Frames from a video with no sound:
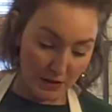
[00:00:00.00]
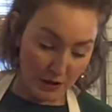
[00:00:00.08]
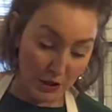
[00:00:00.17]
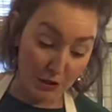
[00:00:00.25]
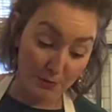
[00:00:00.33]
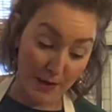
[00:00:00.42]

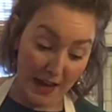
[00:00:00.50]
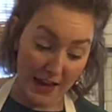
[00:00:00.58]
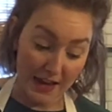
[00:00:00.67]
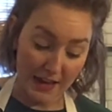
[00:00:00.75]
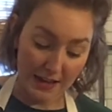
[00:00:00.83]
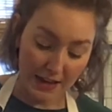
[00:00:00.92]
You
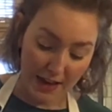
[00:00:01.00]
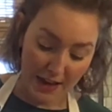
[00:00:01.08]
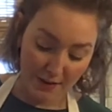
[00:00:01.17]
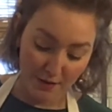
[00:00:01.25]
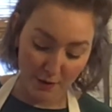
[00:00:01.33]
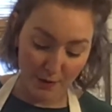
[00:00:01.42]
may
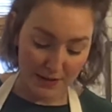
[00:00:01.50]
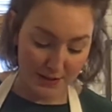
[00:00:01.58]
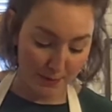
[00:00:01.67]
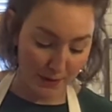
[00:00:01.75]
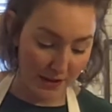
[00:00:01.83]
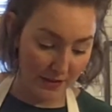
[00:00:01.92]
have a
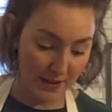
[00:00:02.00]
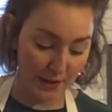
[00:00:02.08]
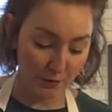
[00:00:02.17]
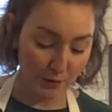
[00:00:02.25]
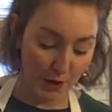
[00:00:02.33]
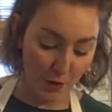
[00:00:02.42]
recipe
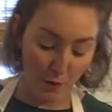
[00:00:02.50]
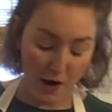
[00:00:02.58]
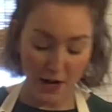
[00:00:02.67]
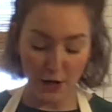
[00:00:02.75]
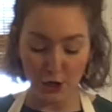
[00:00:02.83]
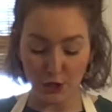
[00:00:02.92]
that
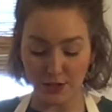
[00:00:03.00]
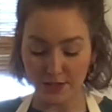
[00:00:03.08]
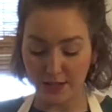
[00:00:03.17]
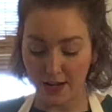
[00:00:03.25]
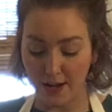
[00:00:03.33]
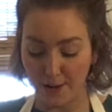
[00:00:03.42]
requires
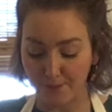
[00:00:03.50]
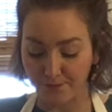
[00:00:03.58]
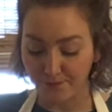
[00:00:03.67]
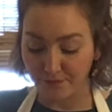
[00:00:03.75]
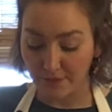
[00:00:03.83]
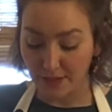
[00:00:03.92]

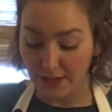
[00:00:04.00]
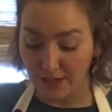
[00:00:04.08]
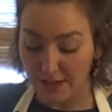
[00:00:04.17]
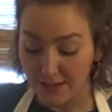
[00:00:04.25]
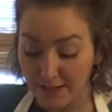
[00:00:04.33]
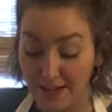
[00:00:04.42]

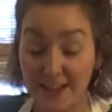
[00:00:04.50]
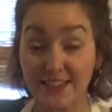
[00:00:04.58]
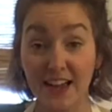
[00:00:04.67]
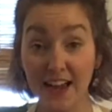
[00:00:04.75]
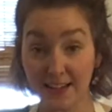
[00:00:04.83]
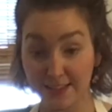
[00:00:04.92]
a
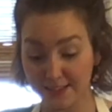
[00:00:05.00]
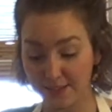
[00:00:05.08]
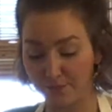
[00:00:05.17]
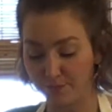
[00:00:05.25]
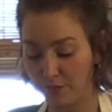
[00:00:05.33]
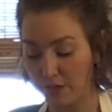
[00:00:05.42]
dice.
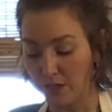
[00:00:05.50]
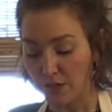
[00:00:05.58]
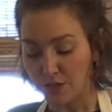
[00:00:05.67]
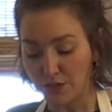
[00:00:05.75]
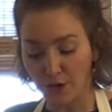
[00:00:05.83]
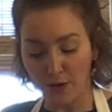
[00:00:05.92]

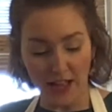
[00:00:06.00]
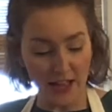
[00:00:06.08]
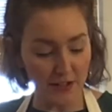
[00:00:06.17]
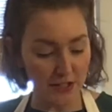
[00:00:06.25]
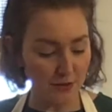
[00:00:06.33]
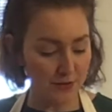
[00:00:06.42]
So
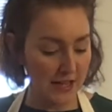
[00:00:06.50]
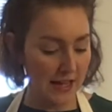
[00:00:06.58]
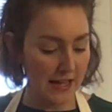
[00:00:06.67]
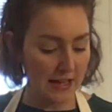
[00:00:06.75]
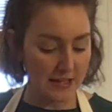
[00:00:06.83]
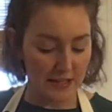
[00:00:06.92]
how do you
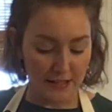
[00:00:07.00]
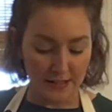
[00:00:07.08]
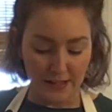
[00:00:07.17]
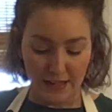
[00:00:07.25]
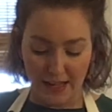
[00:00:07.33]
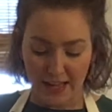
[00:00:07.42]
take
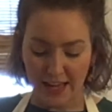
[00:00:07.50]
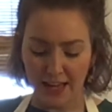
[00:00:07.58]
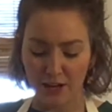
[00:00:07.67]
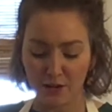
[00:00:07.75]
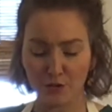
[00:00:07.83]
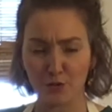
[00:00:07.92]

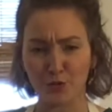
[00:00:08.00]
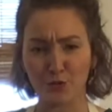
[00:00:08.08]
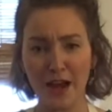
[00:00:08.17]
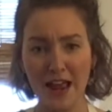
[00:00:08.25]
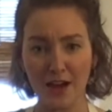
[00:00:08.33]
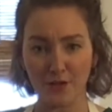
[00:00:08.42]
a
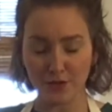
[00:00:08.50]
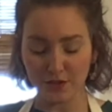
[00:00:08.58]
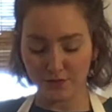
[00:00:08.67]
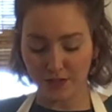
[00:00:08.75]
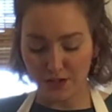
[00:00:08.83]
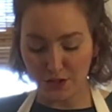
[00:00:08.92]
round
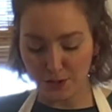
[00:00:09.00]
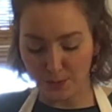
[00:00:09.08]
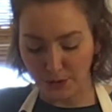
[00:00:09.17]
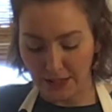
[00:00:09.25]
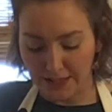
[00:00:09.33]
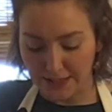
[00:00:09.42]

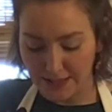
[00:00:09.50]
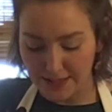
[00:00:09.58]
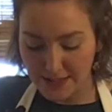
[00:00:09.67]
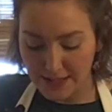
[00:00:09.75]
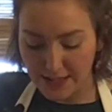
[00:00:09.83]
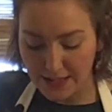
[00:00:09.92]
vegetable like
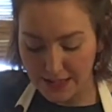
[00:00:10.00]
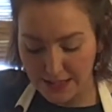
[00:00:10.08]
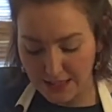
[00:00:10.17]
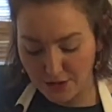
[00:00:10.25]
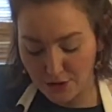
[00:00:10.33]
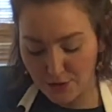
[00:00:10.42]
this and get it
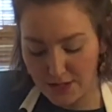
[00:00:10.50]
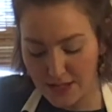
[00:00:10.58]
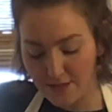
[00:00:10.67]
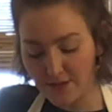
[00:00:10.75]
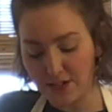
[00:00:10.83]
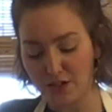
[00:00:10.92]
into
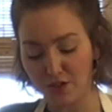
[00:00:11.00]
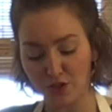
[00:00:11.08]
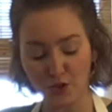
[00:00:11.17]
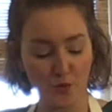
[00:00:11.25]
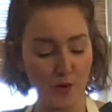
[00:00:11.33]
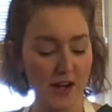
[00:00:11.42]
even
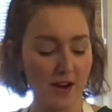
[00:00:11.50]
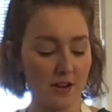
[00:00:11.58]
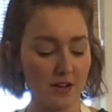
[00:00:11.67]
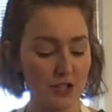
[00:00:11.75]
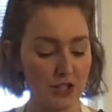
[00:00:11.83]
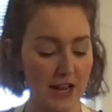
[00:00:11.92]

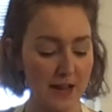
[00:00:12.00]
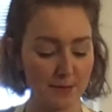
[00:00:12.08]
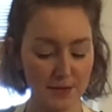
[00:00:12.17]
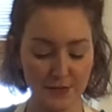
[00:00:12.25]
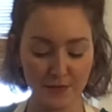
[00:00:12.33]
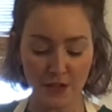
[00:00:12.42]
square shapes?